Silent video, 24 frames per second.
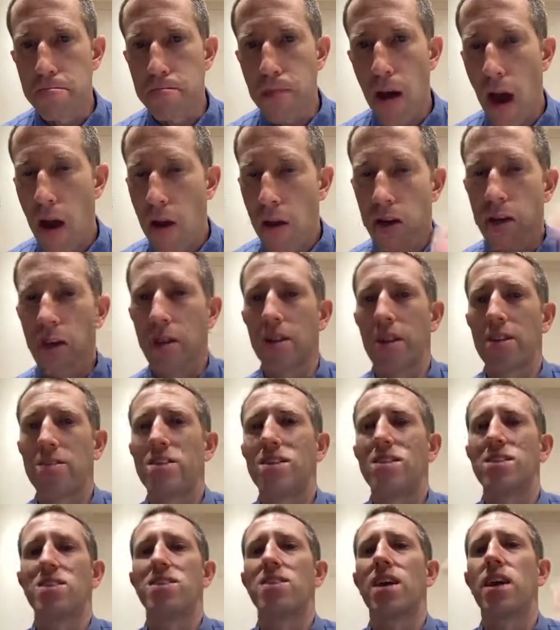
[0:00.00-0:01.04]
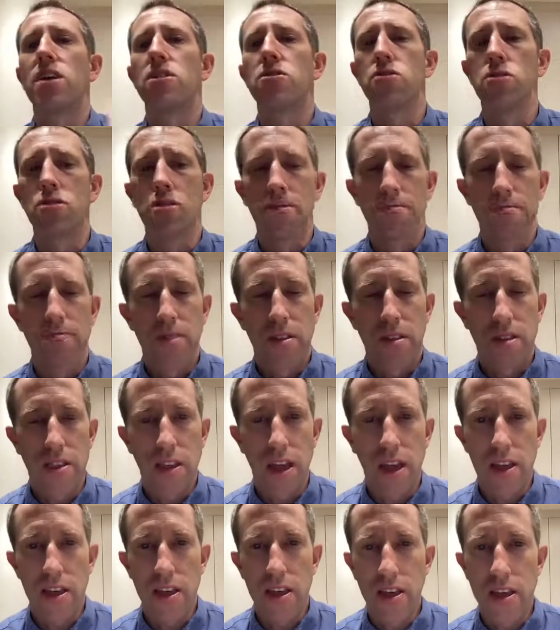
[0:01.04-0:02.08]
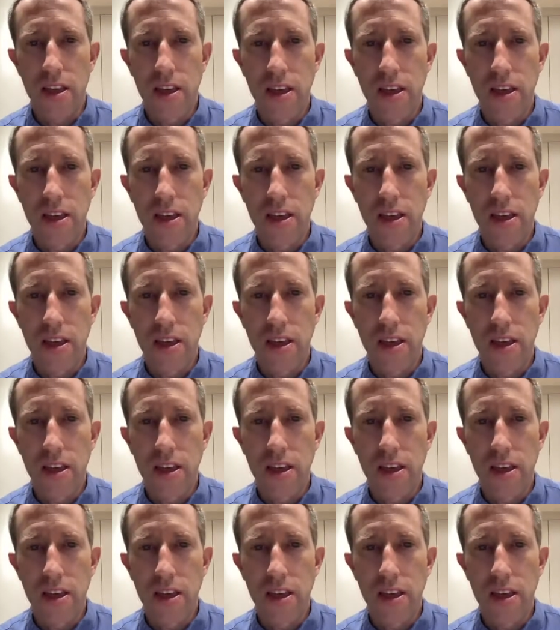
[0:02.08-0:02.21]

paragon, that's the standard that